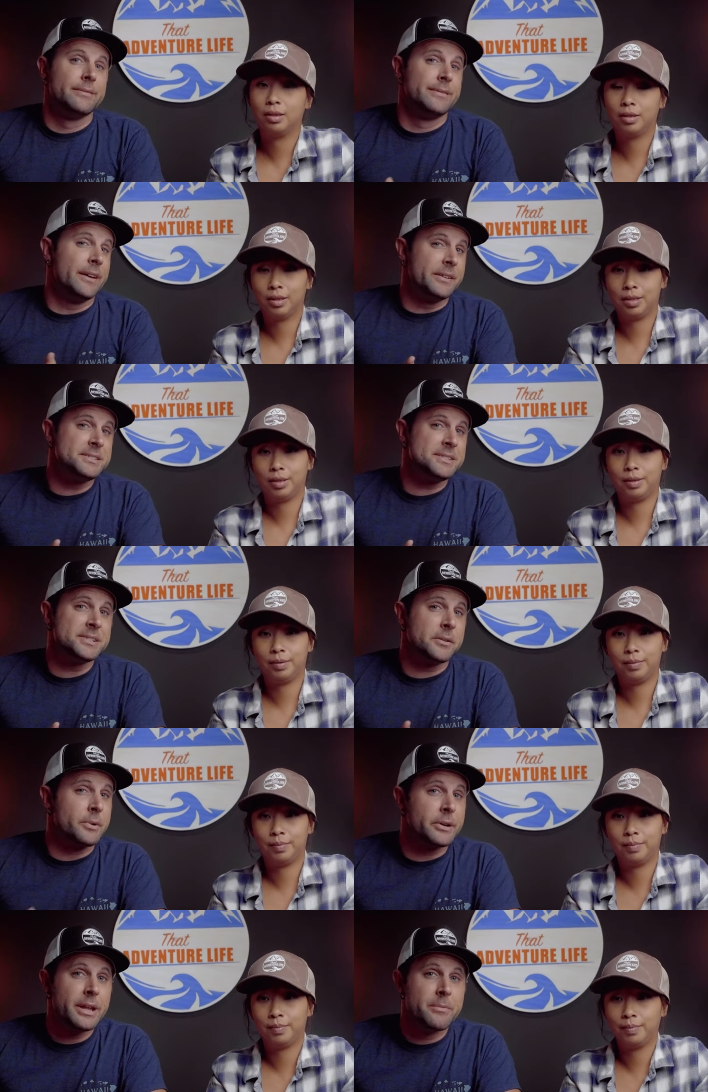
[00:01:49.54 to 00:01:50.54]
Speaker 1: Now, this
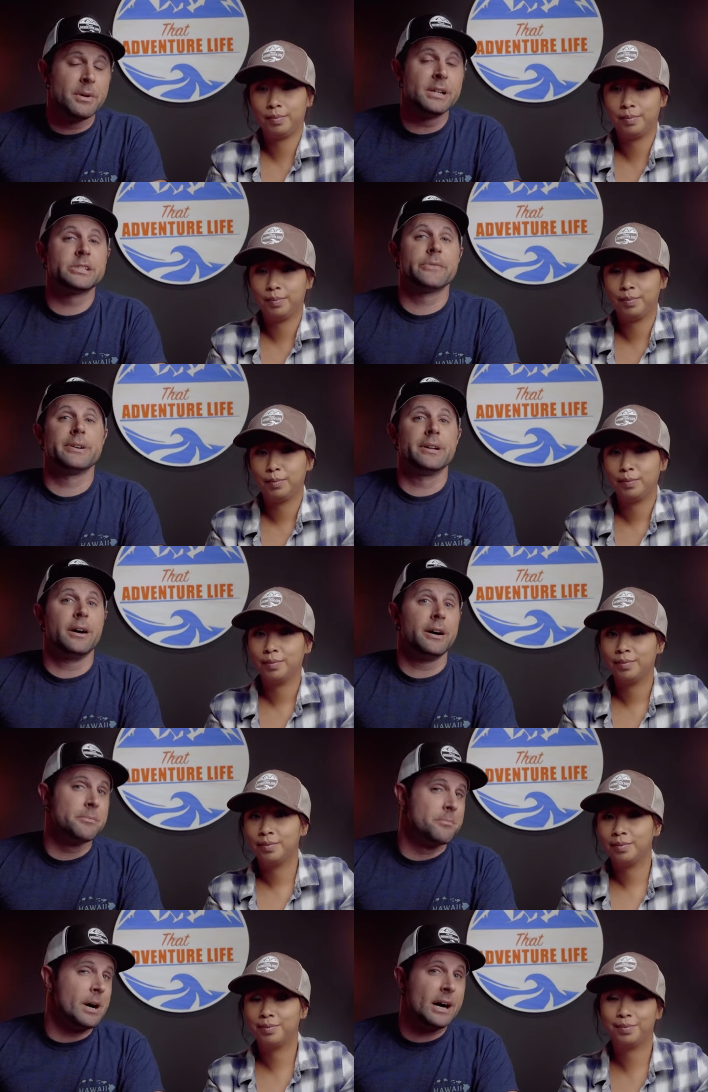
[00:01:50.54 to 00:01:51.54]
isn't really much of an
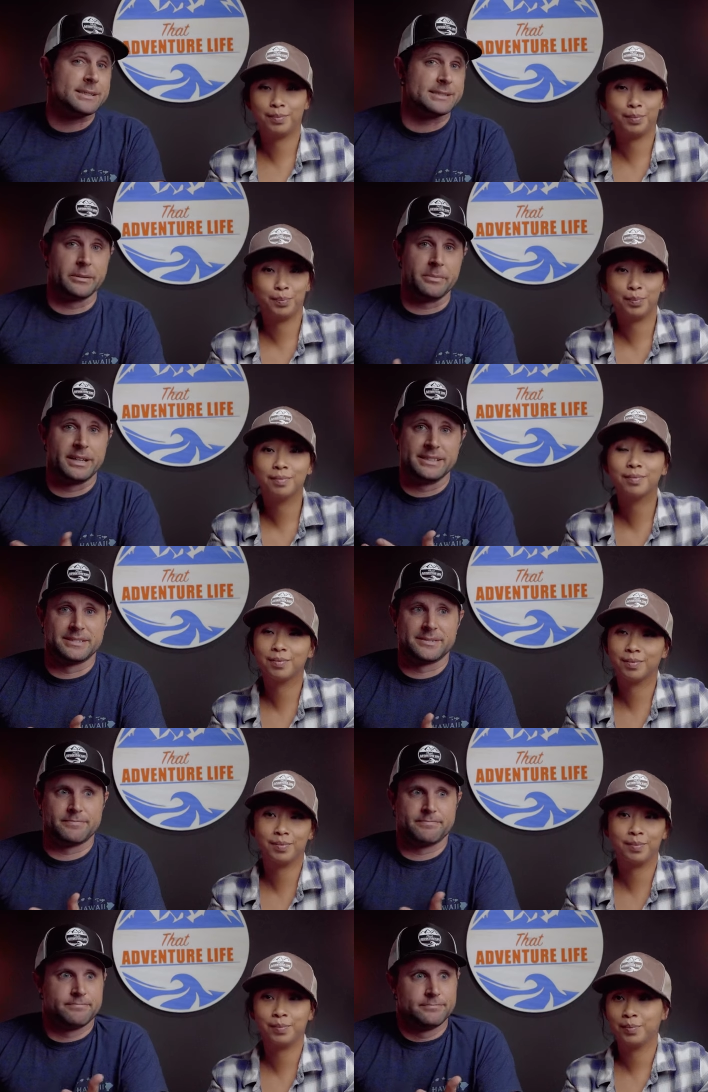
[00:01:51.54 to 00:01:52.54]
unboxing
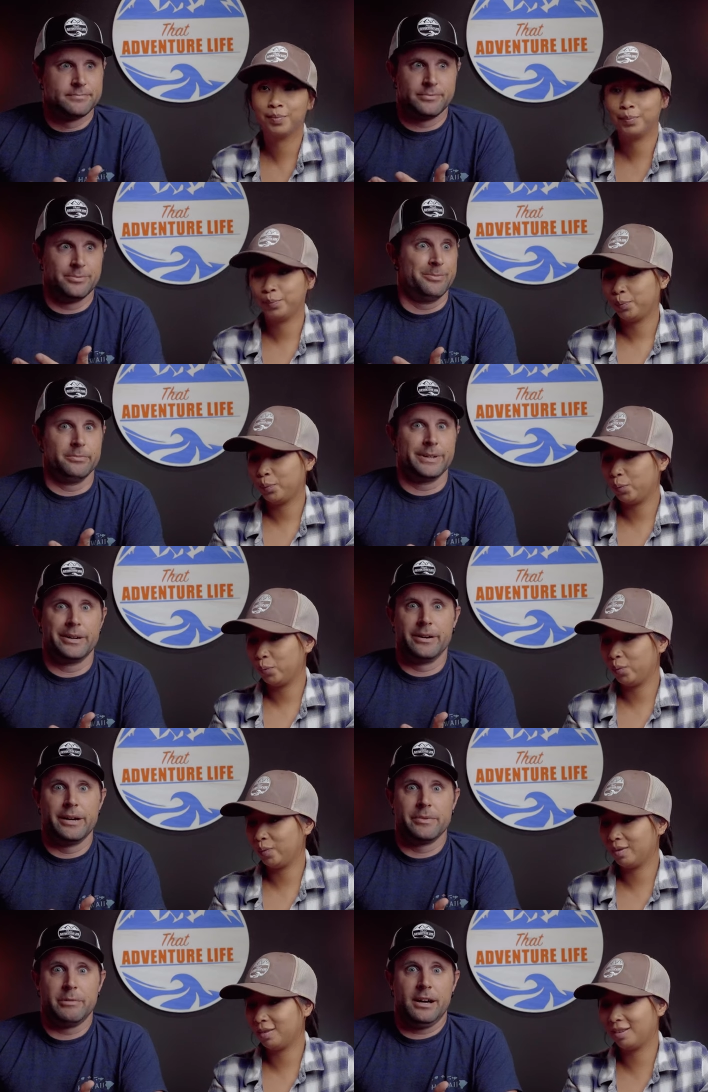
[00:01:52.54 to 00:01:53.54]
because we
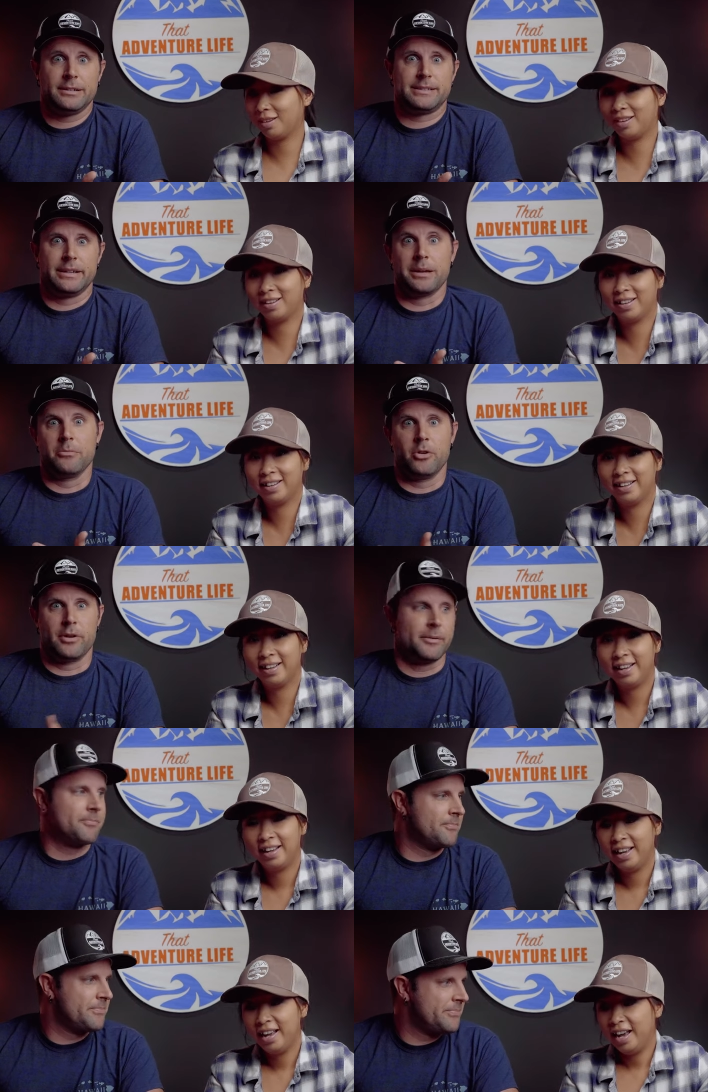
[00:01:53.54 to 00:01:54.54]
don't have the box
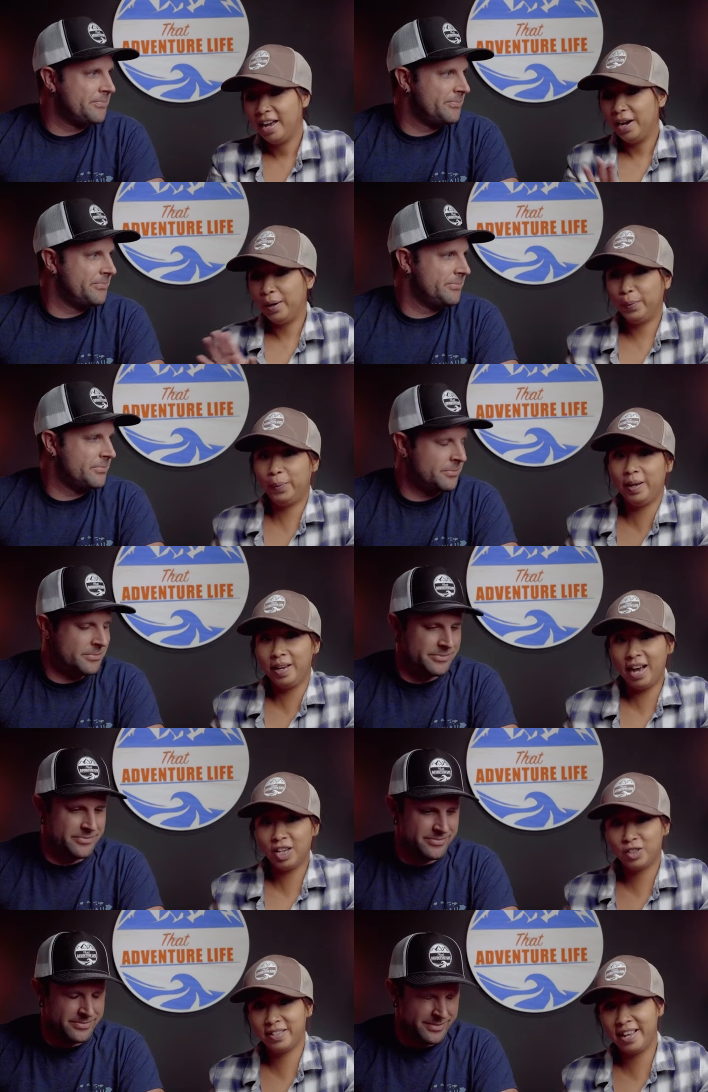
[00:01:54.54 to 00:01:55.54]
anymore.
Speaker 2: We
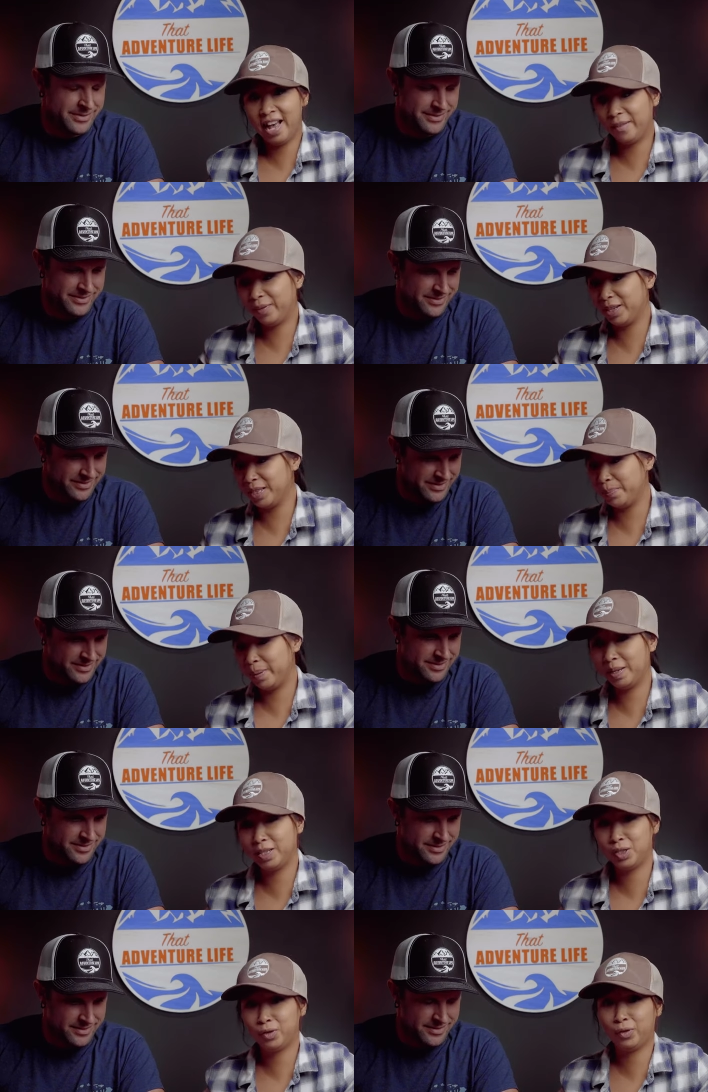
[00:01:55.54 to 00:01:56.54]
actually have this
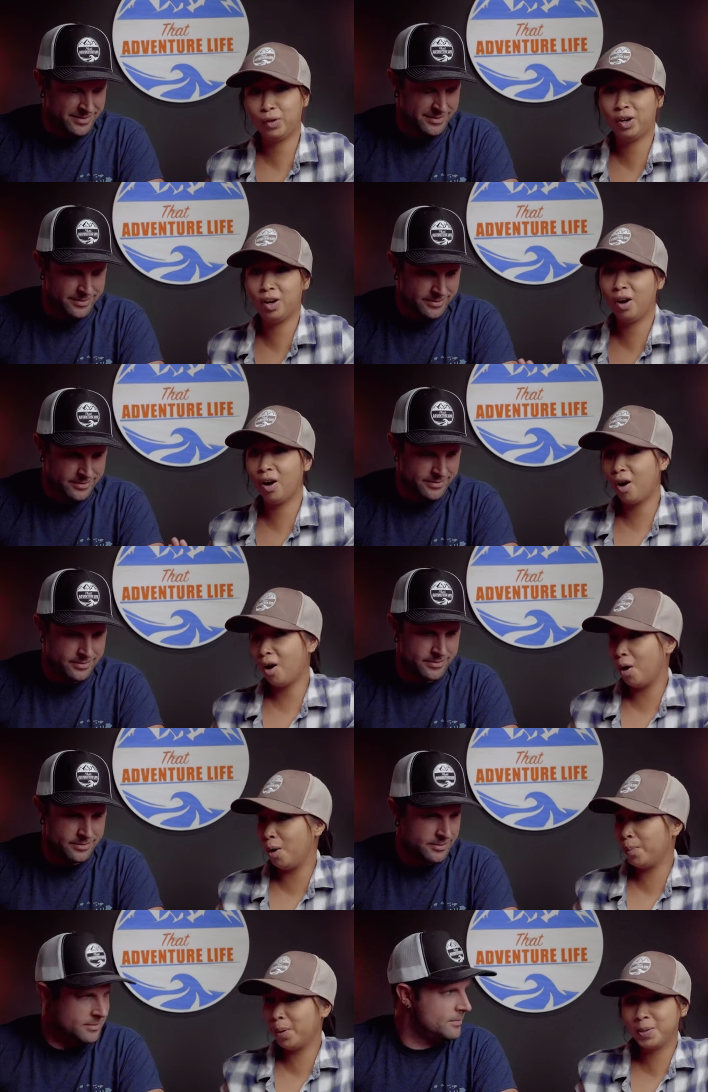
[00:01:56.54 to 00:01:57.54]
piece for
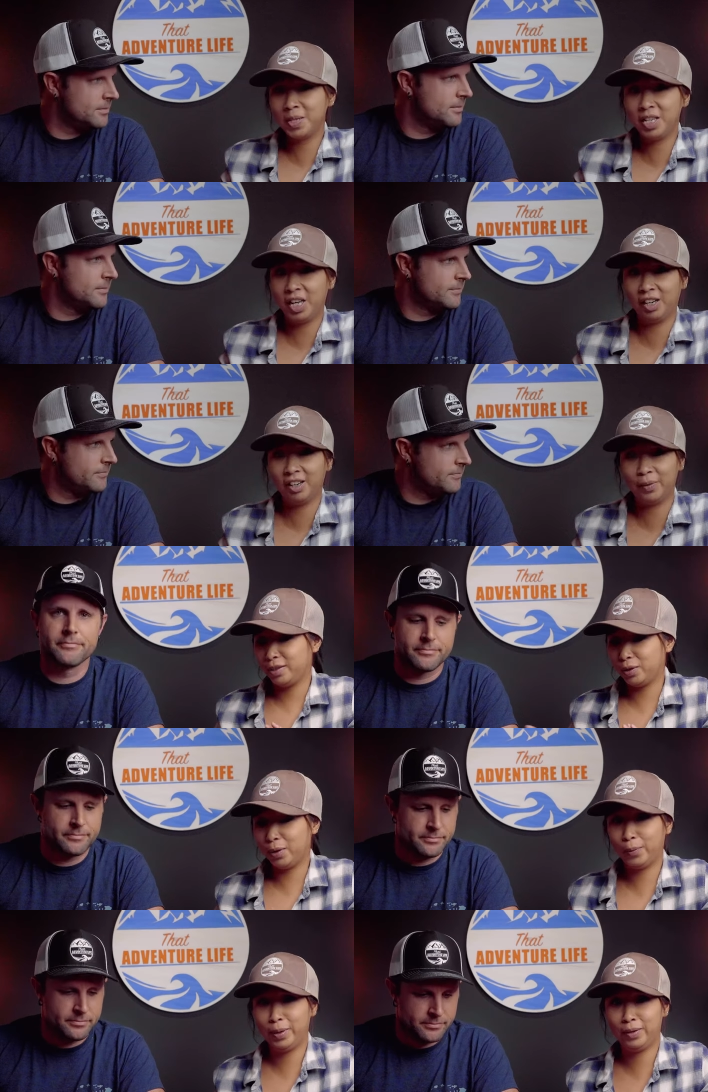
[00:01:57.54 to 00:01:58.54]
almost a year,
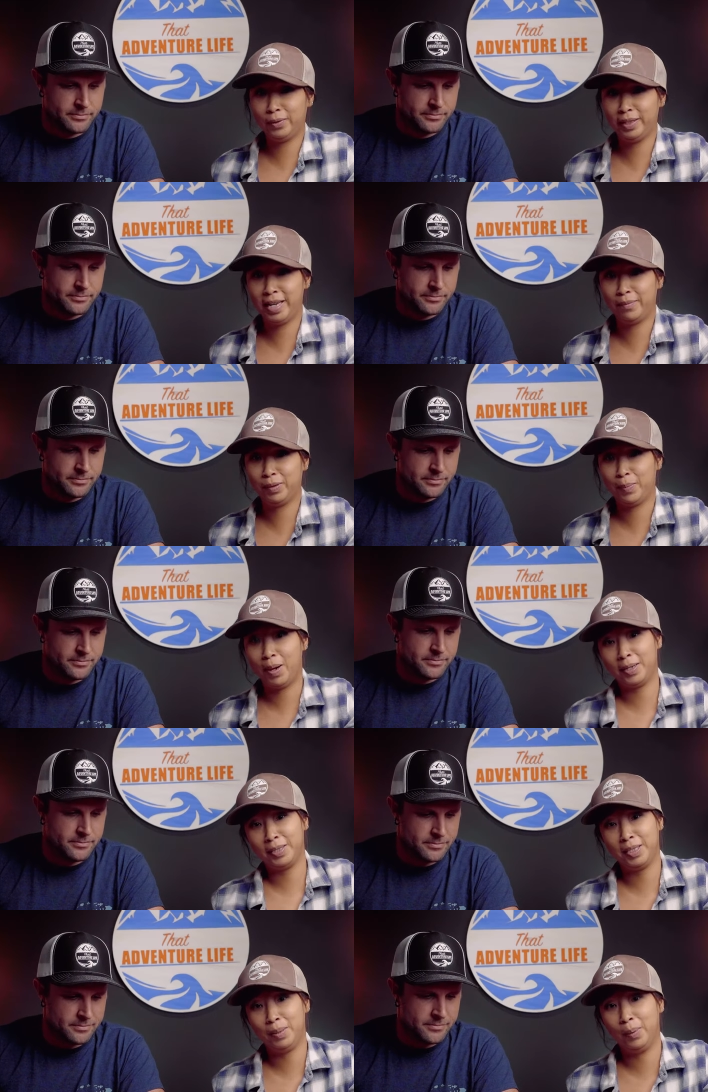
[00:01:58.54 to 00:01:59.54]
so we don't really have a
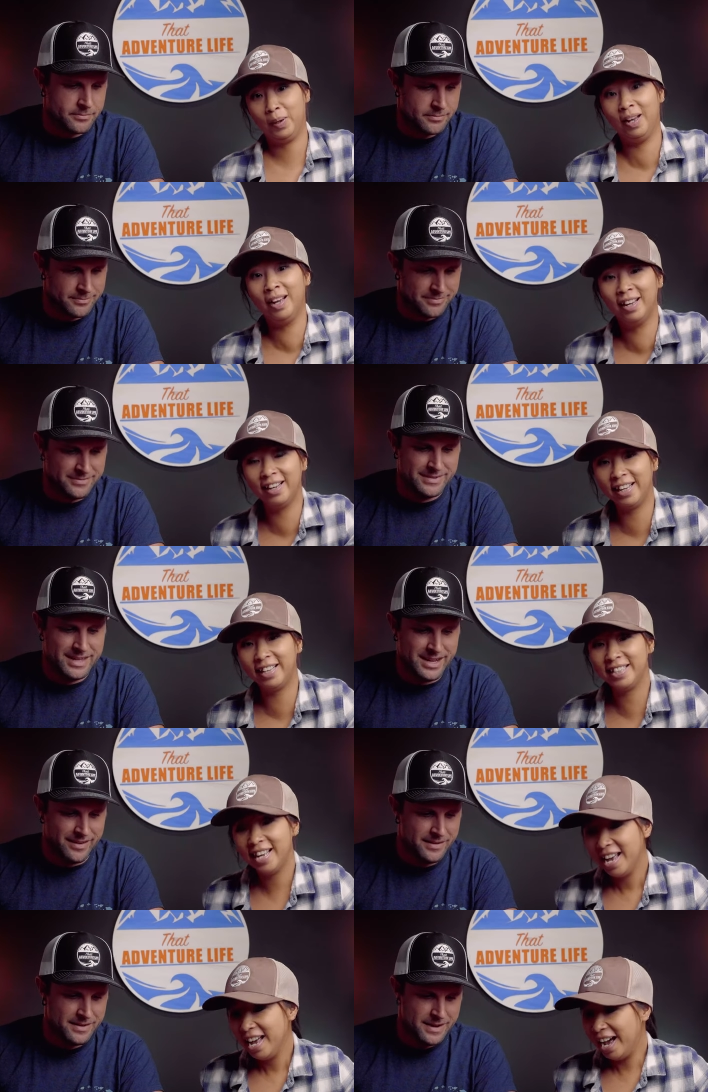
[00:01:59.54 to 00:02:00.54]
box anymore.
Speaker 1: No.